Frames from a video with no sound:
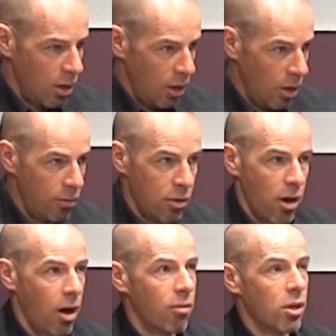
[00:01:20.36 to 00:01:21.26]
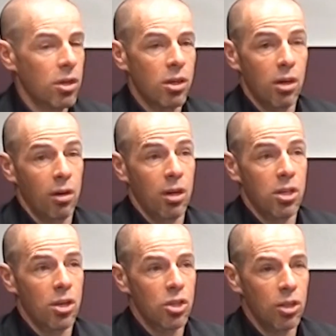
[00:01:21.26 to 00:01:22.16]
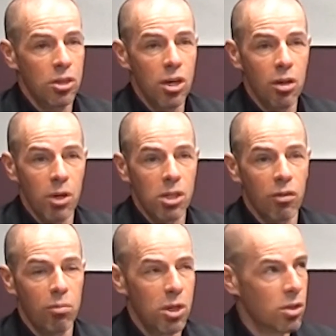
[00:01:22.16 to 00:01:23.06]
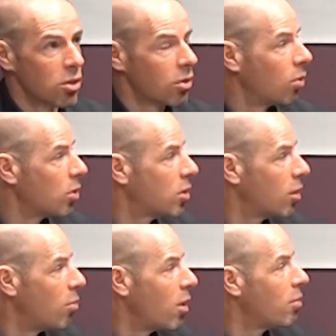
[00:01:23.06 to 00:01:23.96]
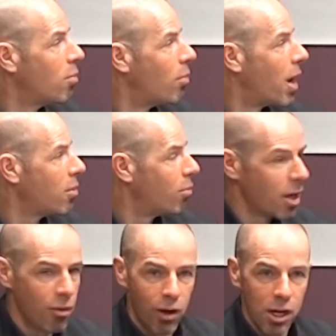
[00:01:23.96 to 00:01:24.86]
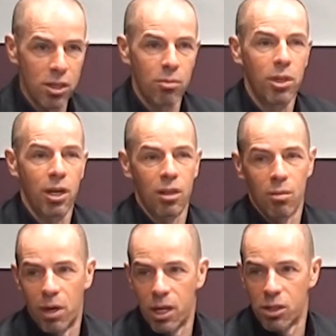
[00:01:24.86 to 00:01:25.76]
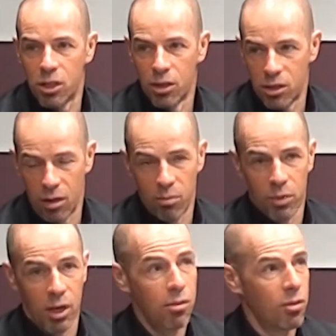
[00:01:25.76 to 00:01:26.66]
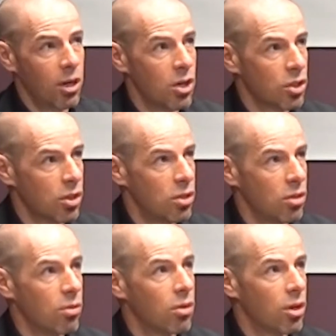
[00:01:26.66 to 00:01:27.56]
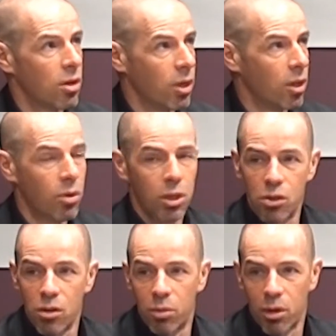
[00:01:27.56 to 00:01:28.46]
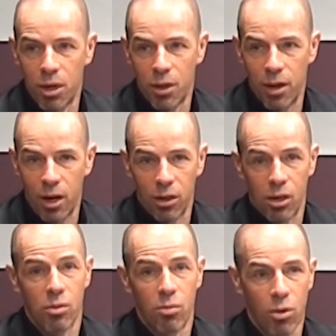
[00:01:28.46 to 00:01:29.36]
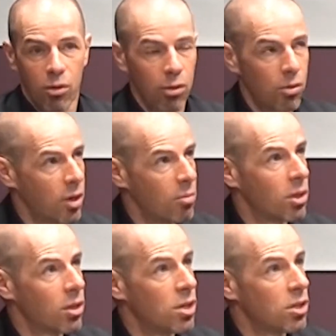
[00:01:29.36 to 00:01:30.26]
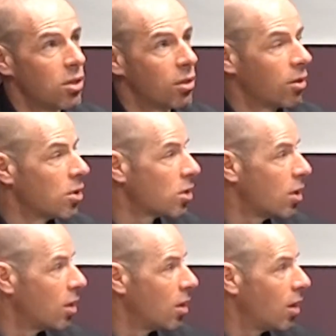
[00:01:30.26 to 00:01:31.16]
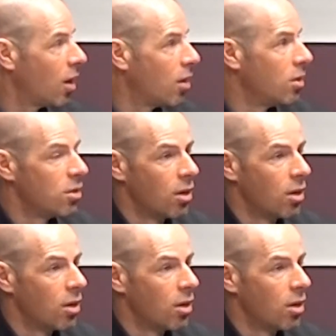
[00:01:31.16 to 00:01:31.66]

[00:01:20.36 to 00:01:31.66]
if you have essentially sequence of business rules that might modify some data, might send some notifications, you really want to implement that as a workflow, keep it asynchronous. And